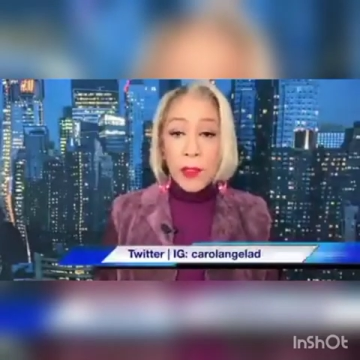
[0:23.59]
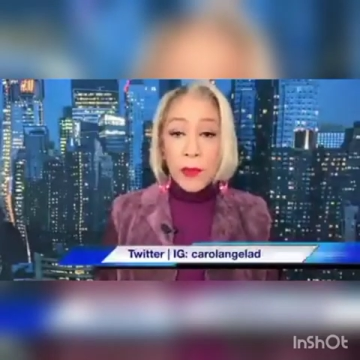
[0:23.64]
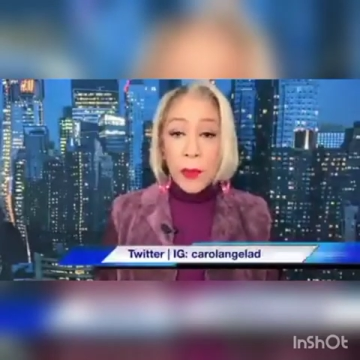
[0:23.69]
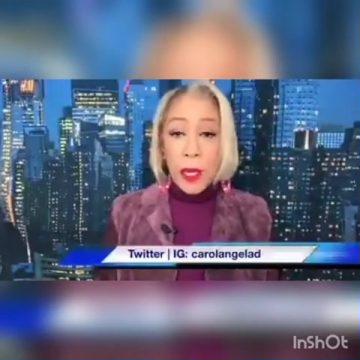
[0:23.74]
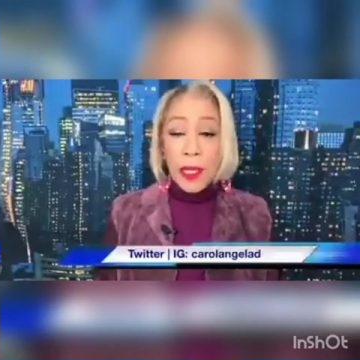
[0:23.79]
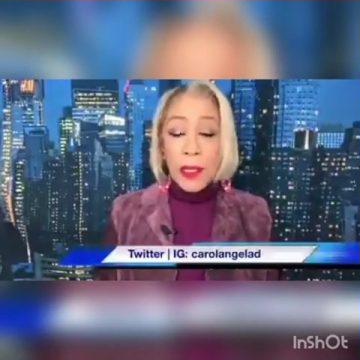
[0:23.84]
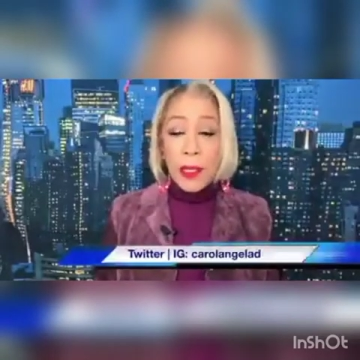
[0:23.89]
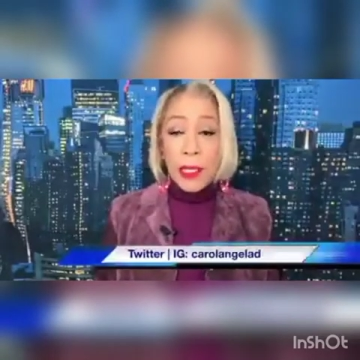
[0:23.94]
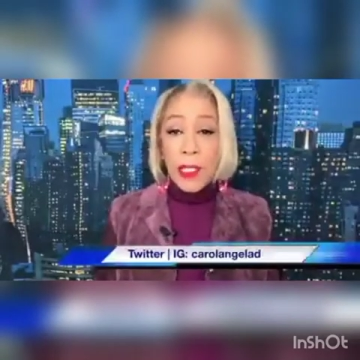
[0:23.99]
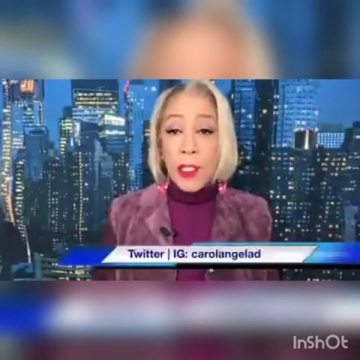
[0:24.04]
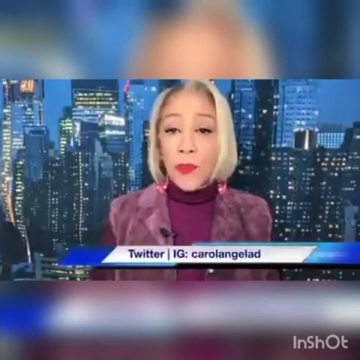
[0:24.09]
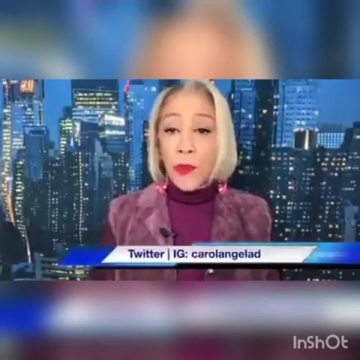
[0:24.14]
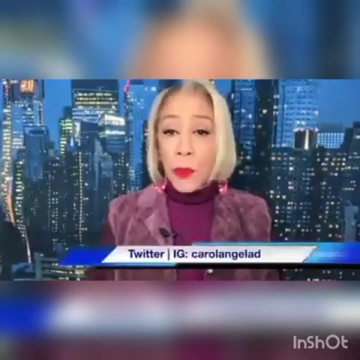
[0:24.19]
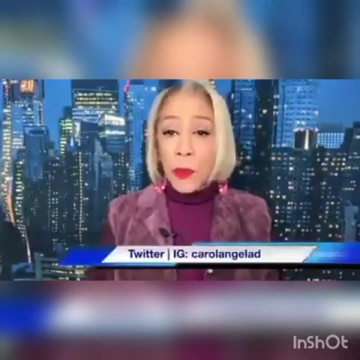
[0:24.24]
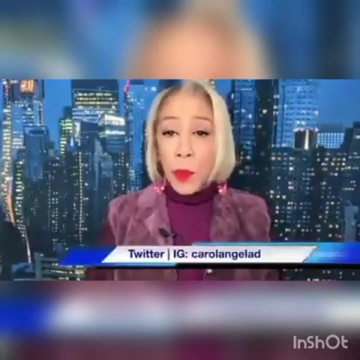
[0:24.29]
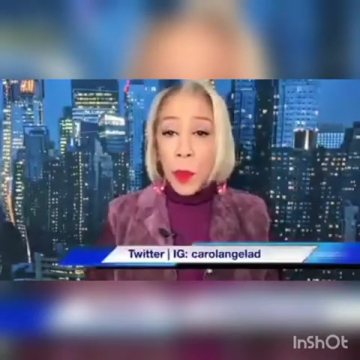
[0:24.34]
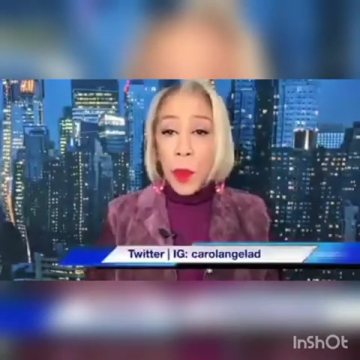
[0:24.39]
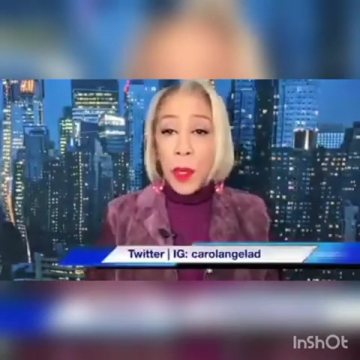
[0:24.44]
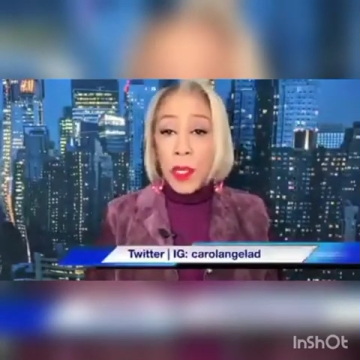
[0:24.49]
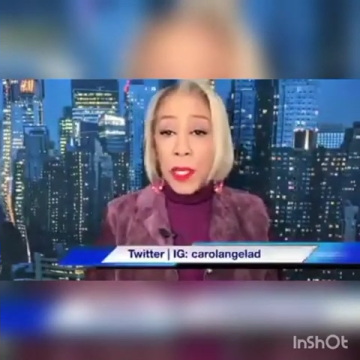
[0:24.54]
residents
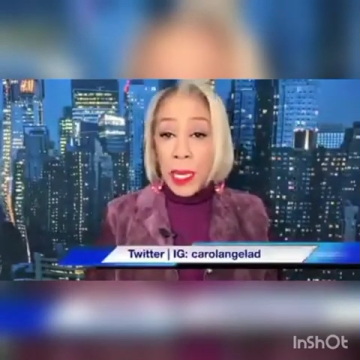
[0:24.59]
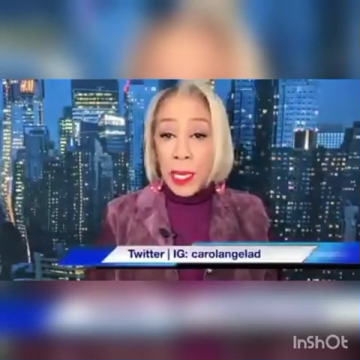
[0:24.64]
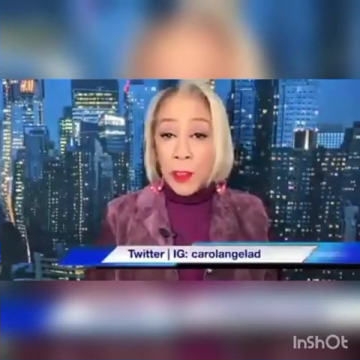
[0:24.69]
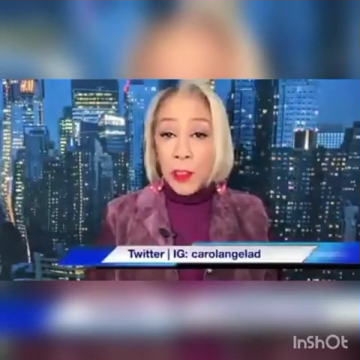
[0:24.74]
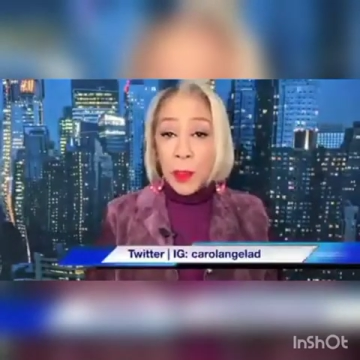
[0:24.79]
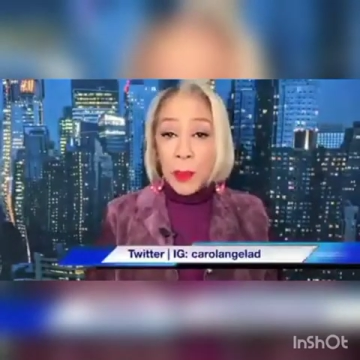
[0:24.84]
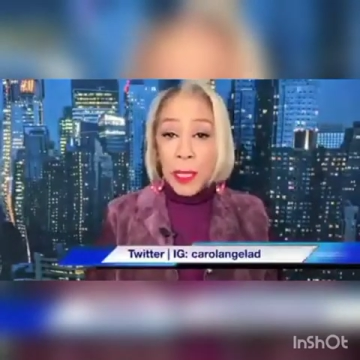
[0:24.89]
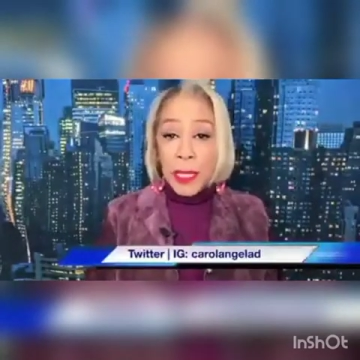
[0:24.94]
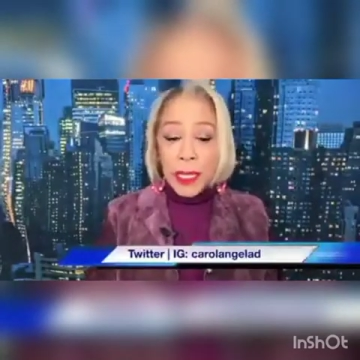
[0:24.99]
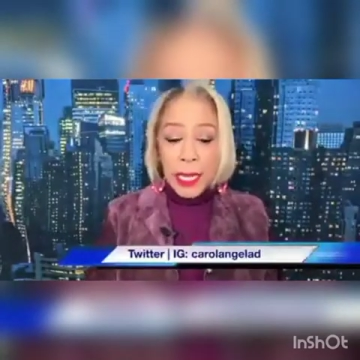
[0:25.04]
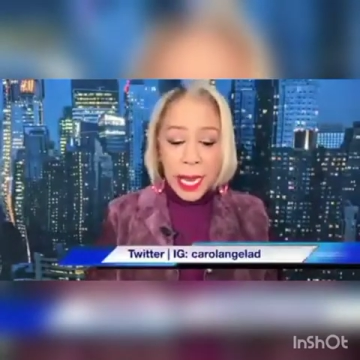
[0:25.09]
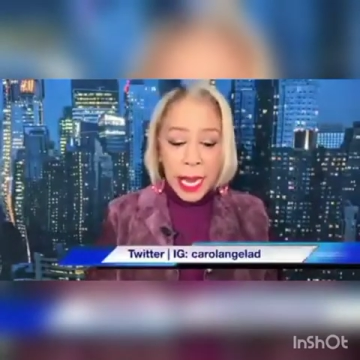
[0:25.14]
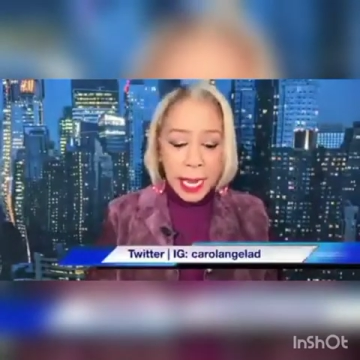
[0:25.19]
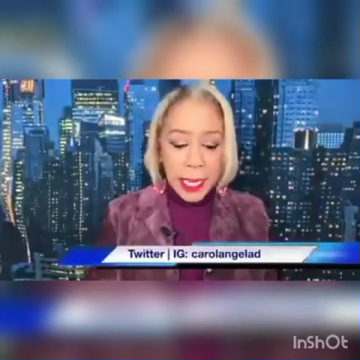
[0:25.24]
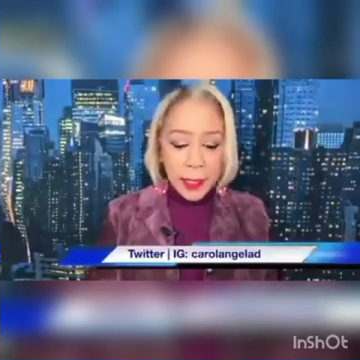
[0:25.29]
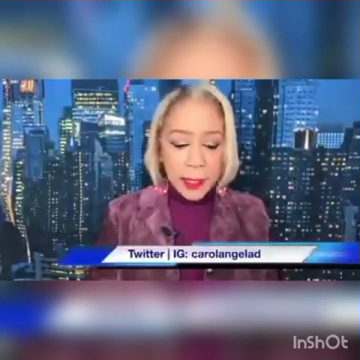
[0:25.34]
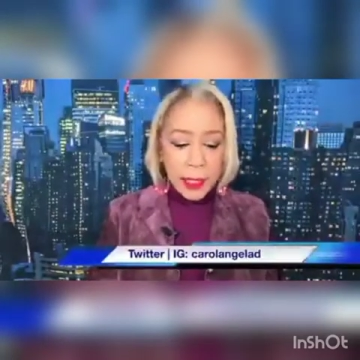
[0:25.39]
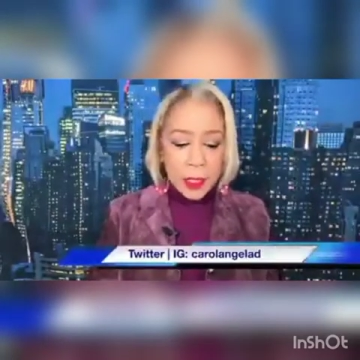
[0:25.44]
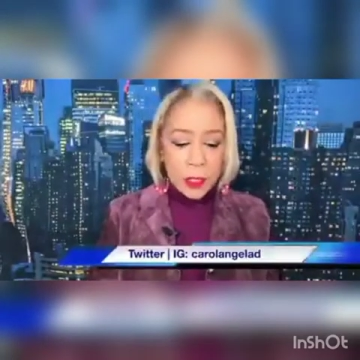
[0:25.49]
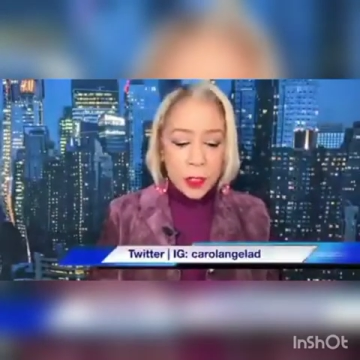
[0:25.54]
report Nigerian
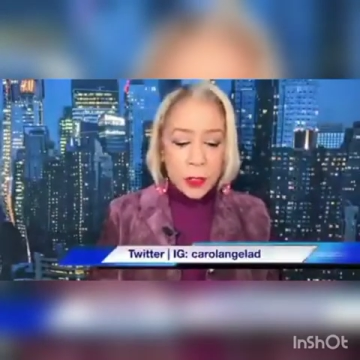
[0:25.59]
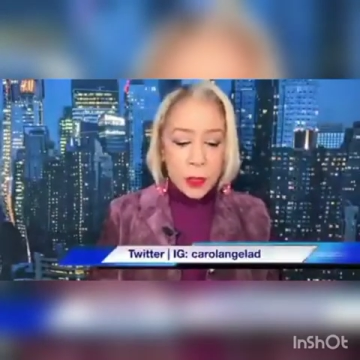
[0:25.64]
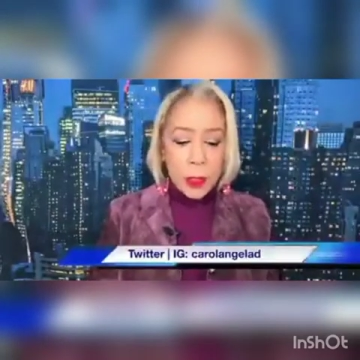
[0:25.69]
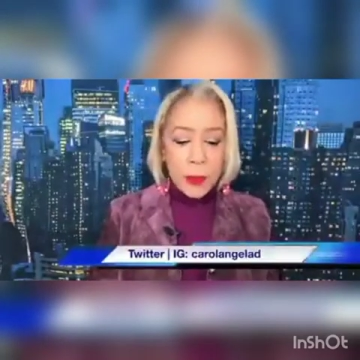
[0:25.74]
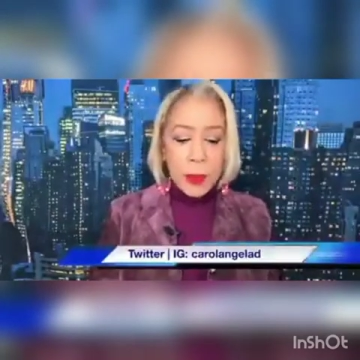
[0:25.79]
ancestry.